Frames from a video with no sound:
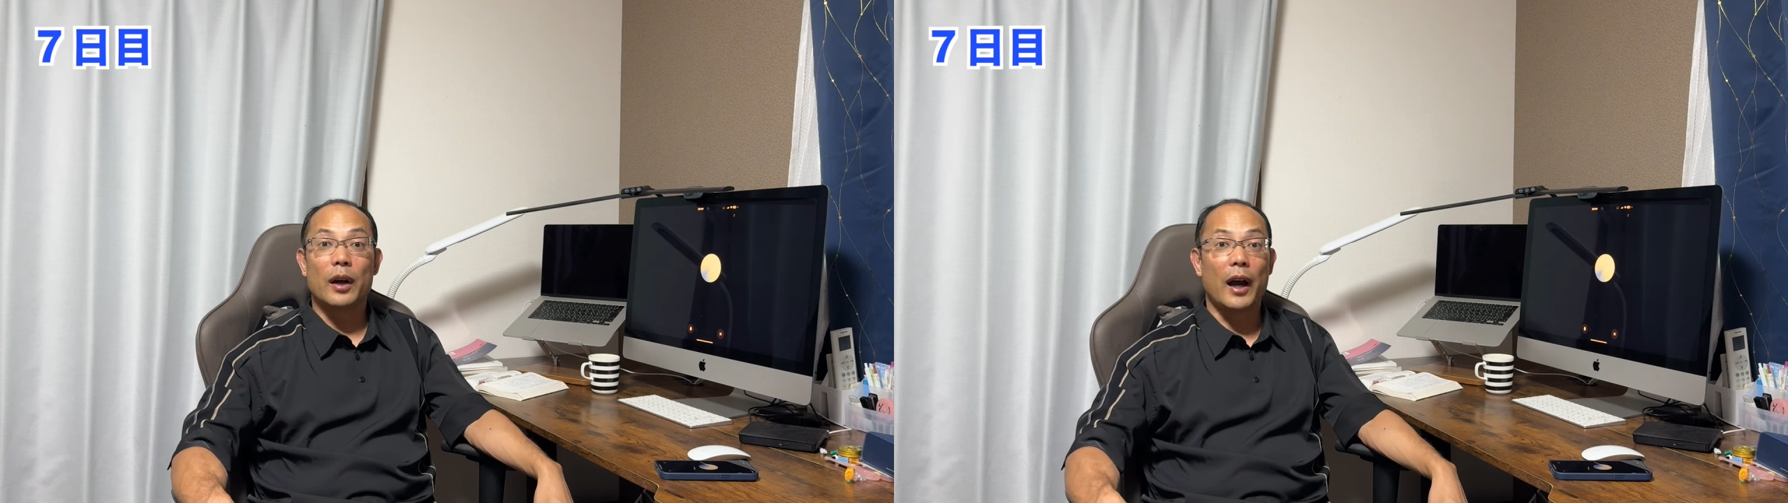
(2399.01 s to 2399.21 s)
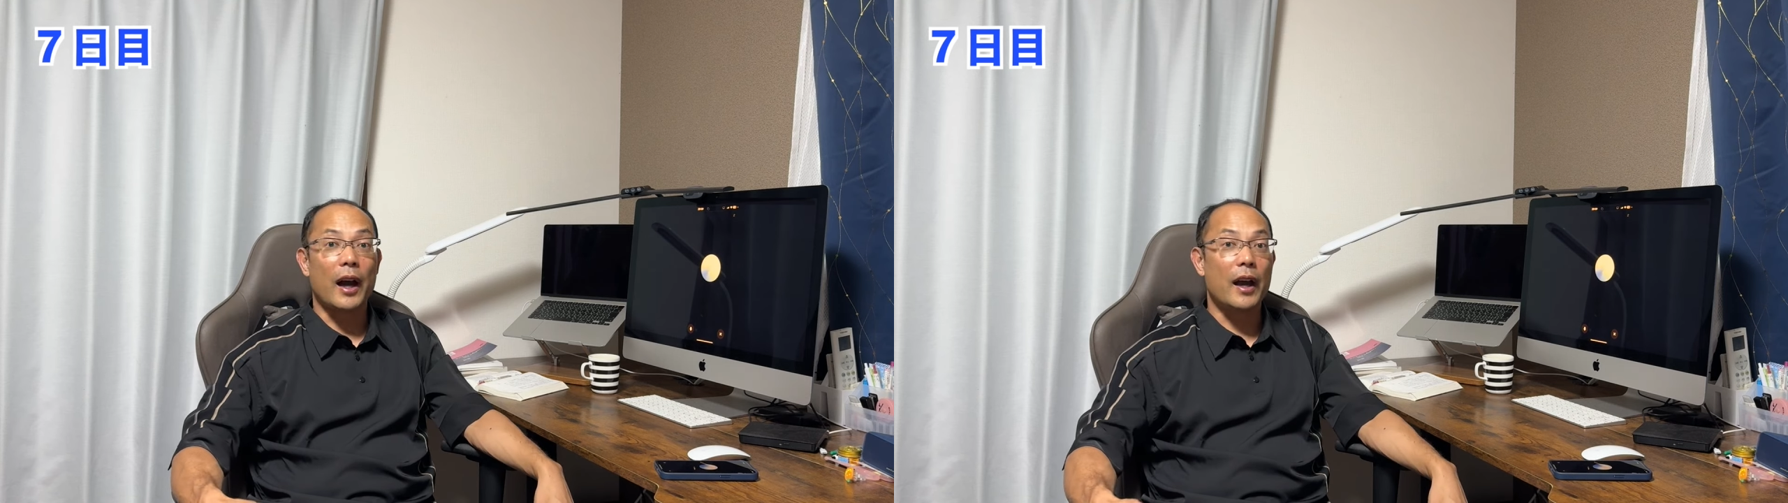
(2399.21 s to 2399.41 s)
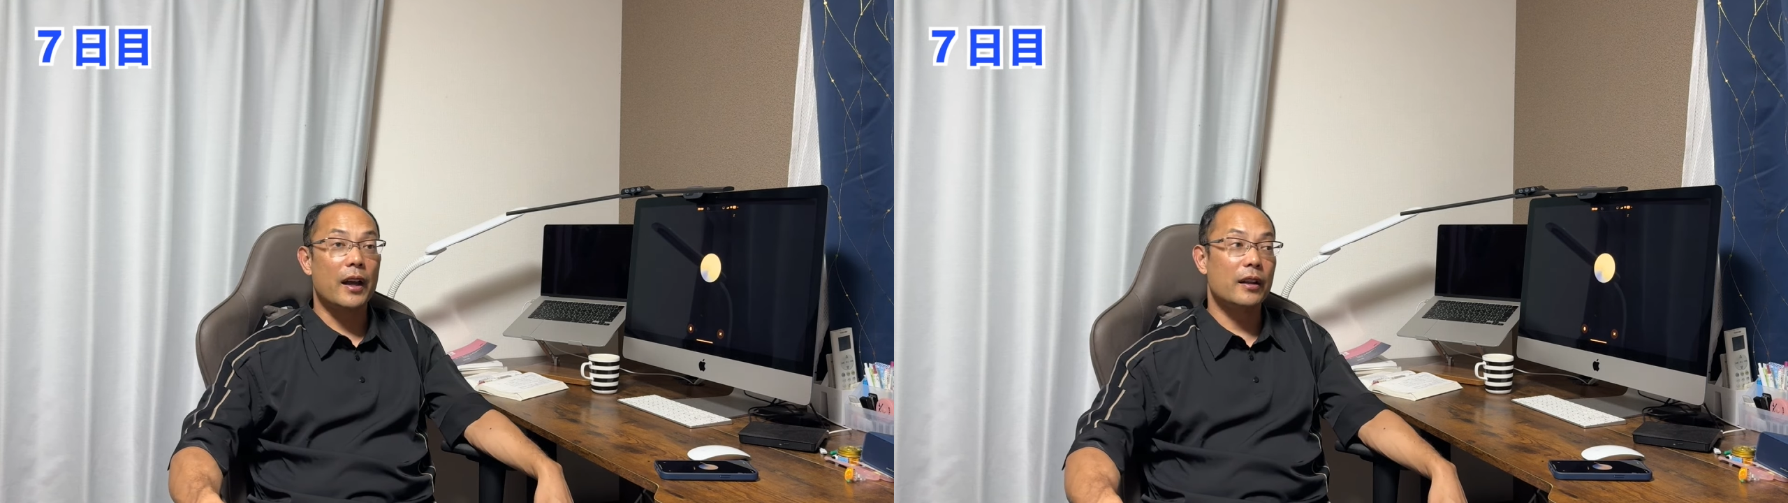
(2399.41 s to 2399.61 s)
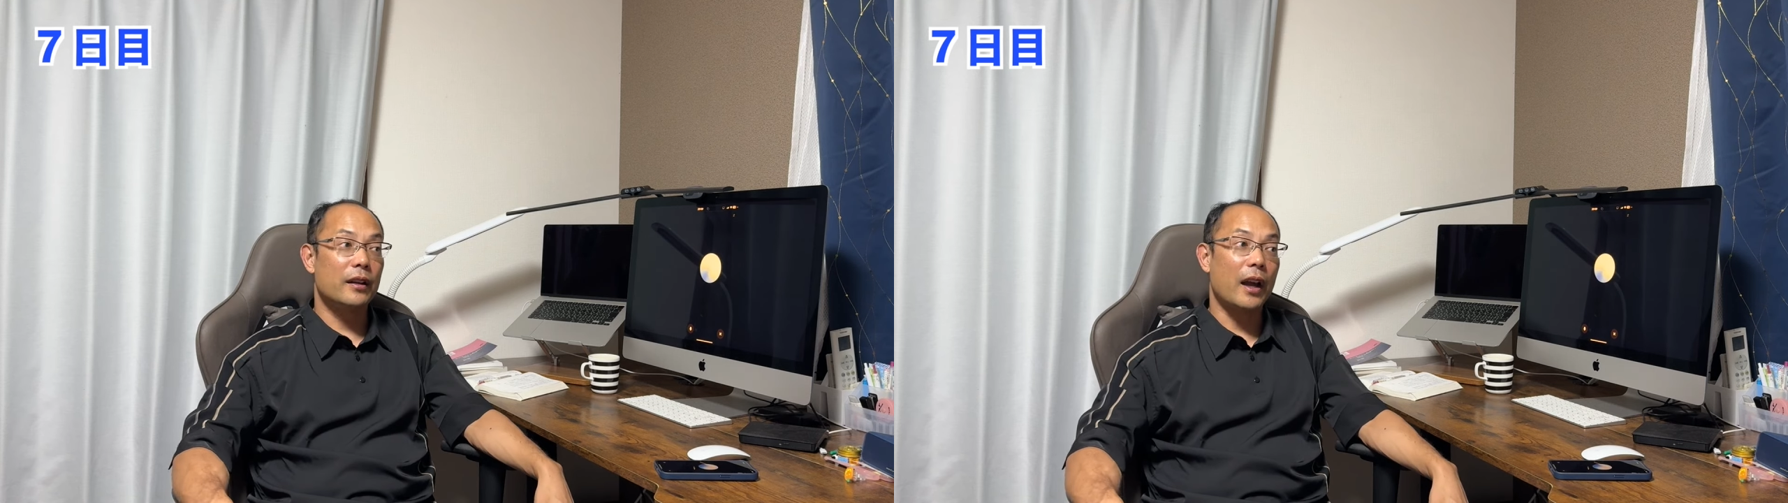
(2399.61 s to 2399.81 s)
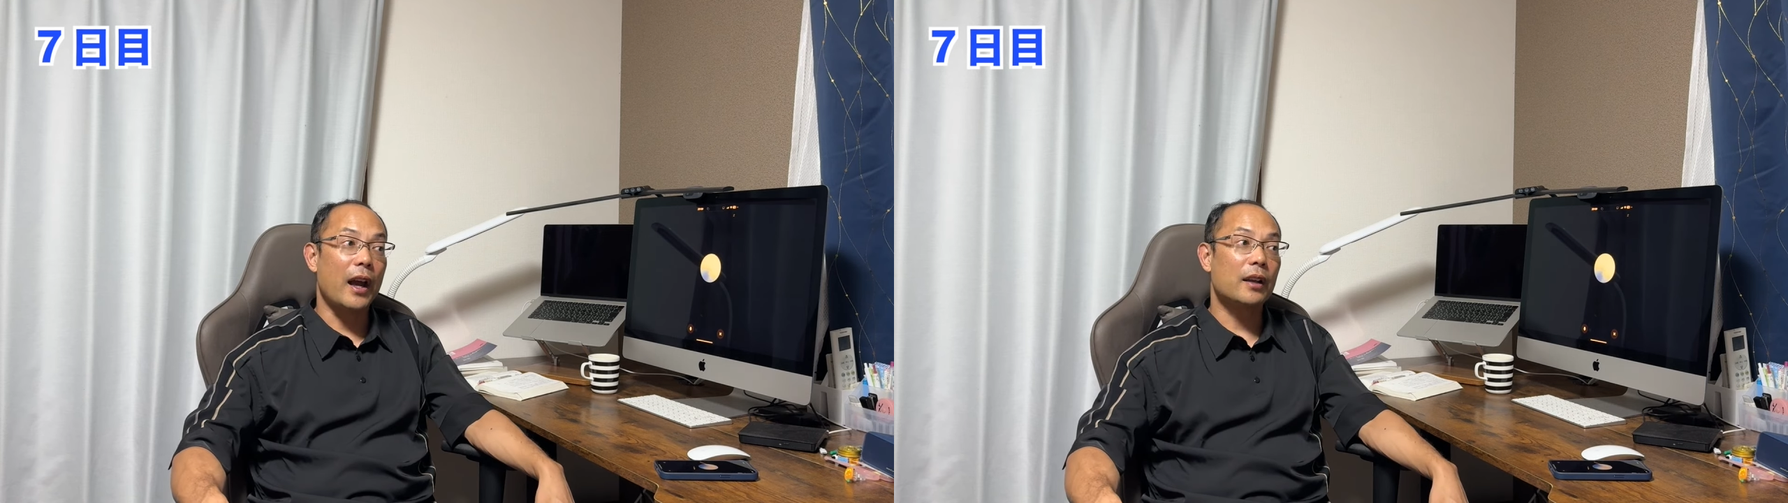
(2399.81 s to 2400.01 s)
I
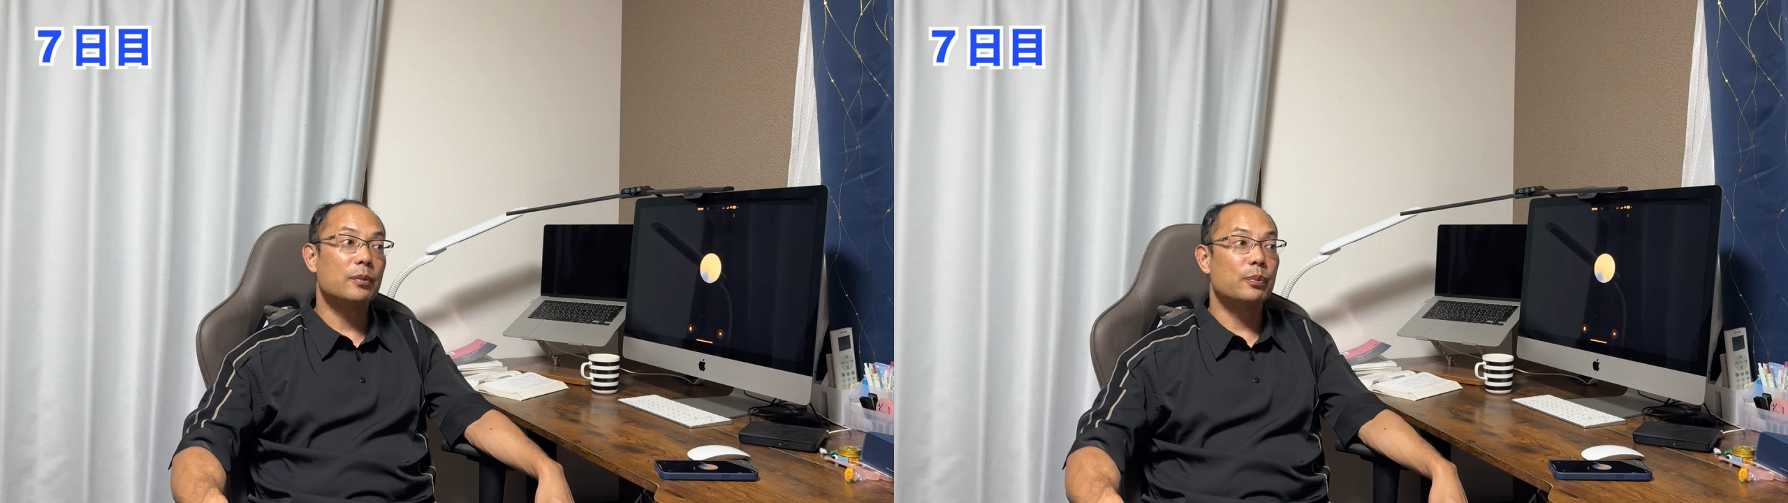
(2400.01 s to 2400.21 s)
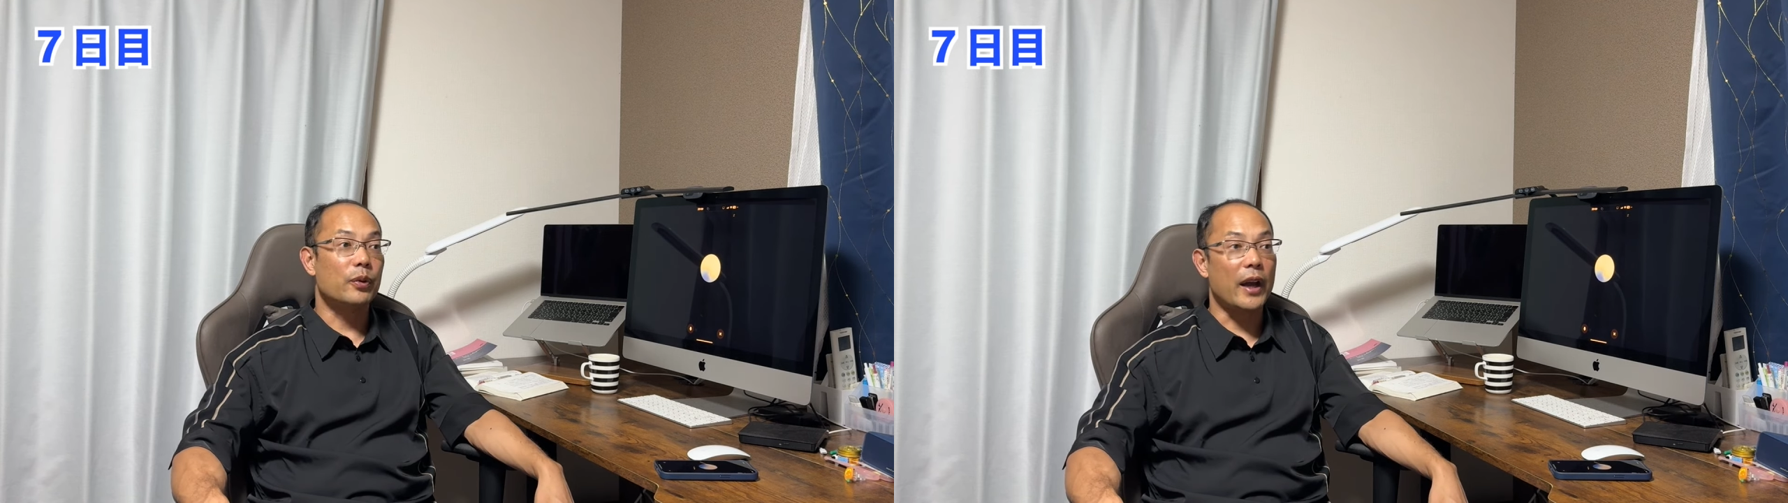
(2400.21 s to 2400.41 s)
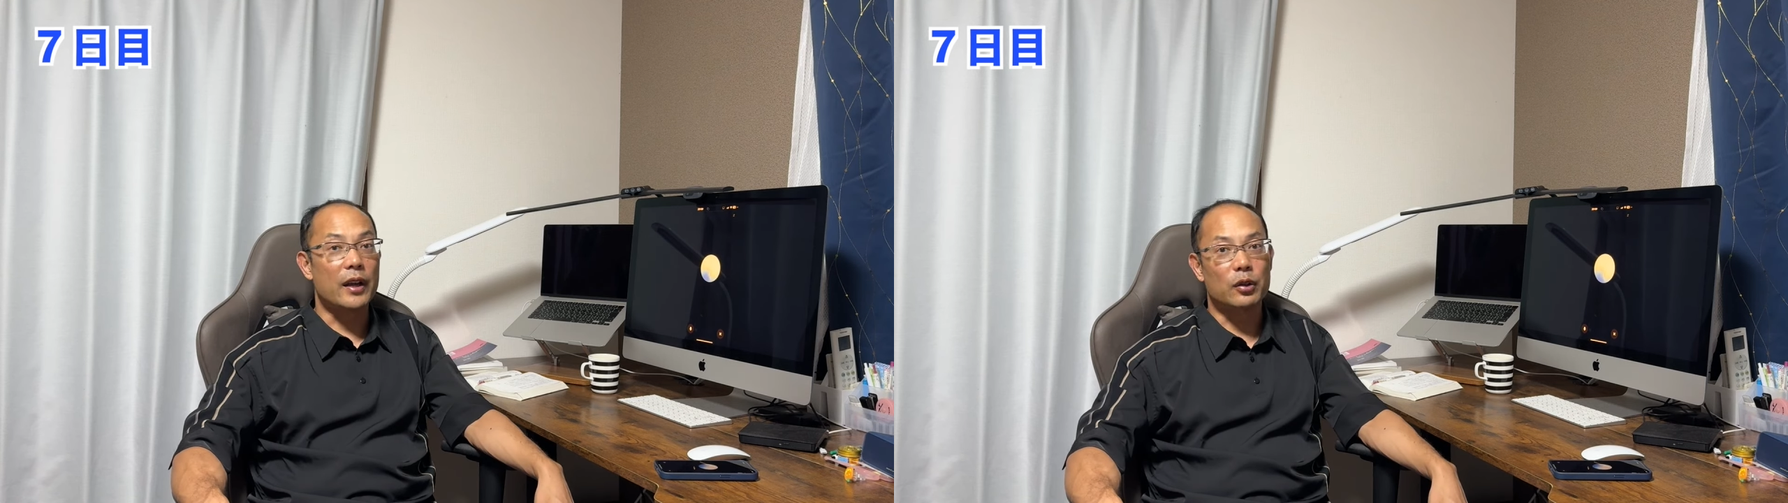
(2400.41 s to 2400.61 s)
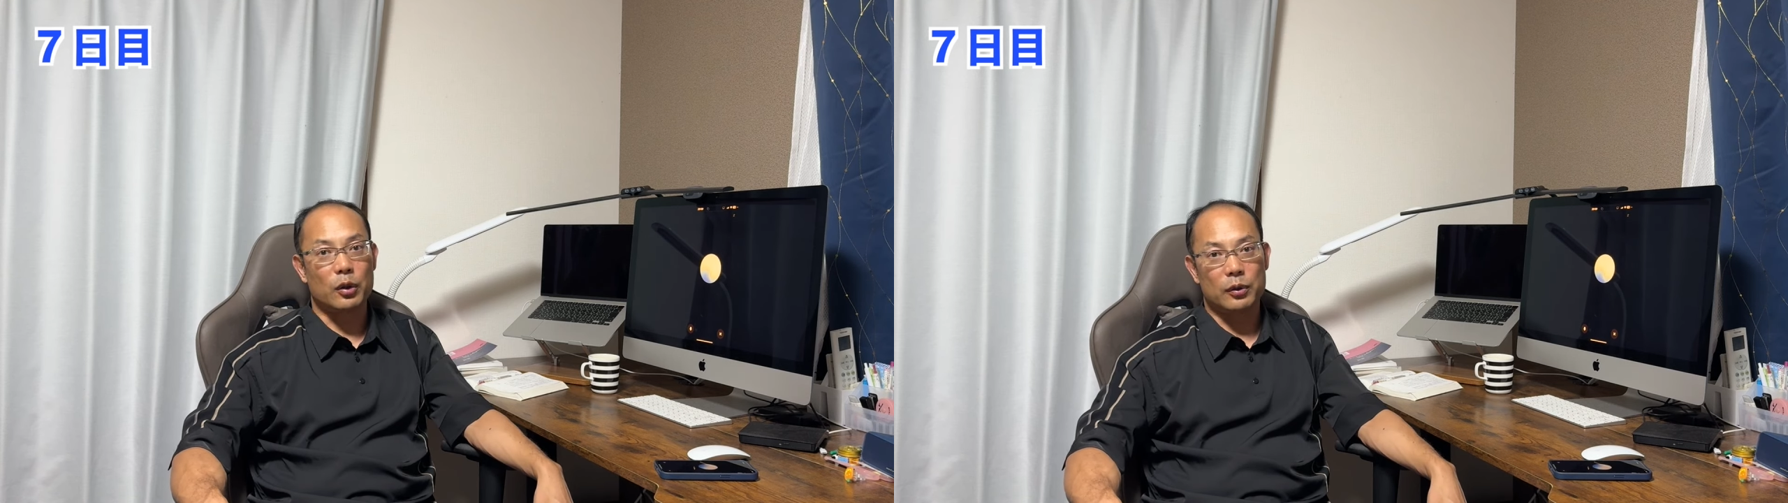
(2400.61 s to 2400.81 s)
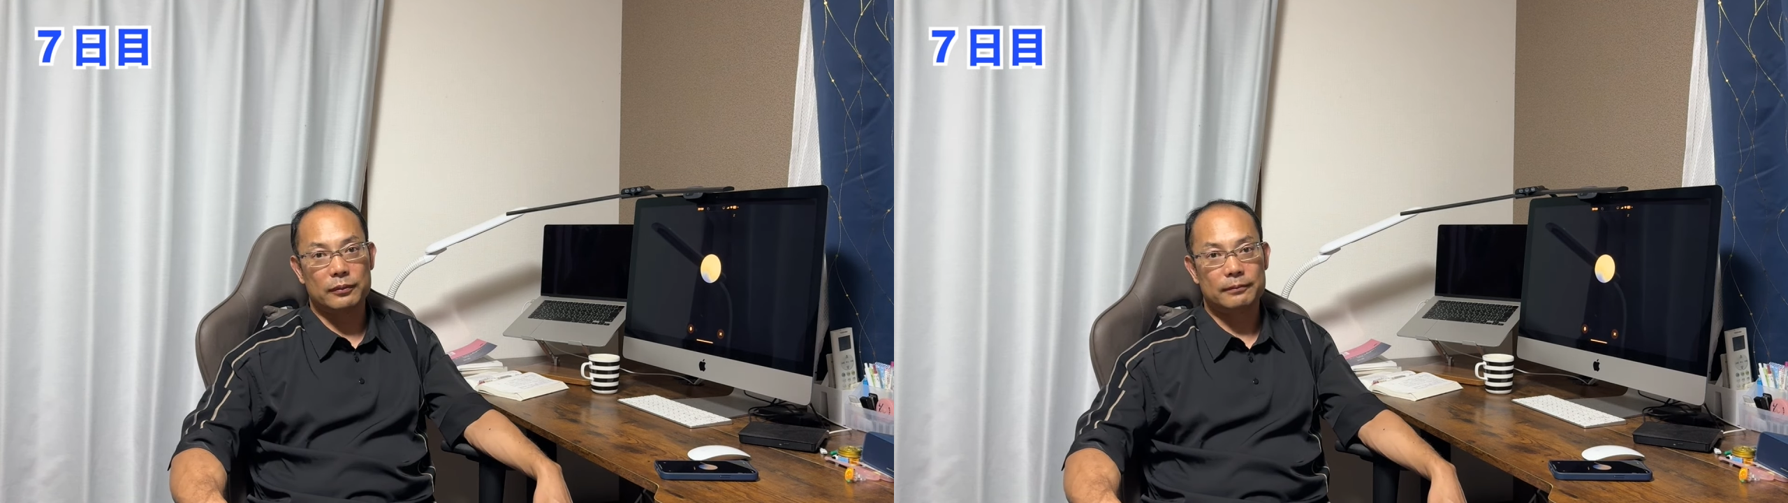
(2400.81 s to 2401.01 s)
like Plato.